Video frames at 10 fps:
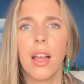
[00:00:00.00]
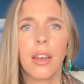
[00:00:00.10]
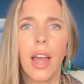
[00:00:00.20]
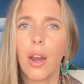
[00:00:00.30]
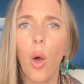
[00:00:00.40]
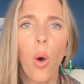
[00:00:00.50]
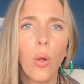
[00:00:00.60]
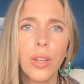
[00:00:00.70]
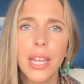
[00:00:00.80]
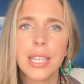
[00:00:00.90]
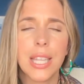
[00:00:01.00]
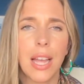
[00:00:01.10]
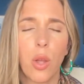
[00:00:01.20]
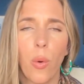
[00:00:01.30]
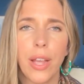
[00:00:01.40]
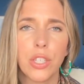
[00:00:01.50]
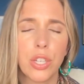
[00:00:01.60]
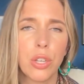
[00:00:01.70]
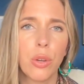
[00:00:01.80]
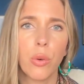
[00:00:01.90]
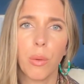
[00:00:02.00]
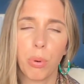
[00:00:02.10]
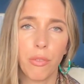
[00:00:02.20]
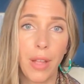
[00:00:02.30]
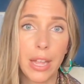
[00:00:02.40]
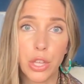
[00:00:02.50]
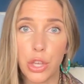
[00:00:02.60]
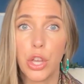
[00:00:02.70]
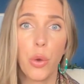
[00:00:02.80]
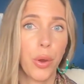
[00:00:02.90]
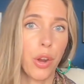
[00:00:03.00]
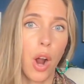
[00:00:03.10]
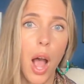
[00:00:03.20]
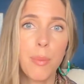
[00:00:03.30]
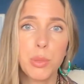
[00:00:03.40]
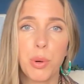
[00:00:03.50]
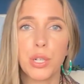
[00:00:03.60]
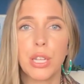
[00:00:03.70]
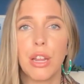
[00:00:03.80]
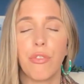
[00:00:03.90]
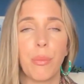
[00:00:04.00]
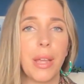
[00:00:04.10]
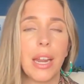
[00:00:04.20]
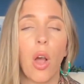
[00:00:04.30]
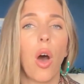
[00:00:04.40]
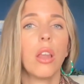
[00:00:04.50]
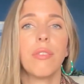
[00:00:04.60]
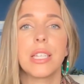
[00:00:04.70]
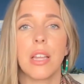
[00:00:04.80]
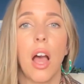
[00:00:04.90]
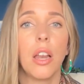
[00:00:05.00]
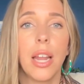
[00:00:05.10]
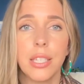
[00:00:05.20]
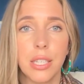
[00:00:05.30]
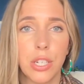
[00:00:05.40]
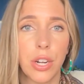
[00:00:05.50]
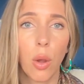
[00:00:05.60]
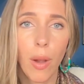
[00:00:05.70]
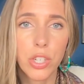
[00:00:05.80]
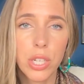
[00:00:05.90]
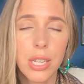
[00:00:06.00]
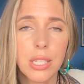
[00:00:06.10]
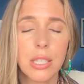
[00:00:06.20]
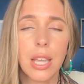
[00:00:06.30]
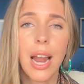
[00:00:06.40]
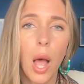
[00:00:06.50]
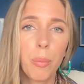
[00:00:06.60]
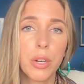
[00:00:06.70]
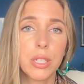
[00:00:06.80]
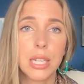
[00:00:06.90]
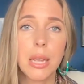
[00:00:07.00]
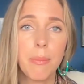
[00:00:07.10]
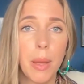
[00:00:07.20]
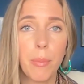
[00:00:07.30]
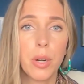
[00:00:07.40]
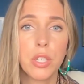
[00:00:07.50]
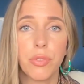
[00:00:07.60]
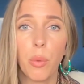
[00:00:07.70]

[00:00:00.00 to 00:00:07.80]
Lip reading: Not only is that going to prevent you or your ops person from getting all of these unnecessary questions, it's going to help your team members feel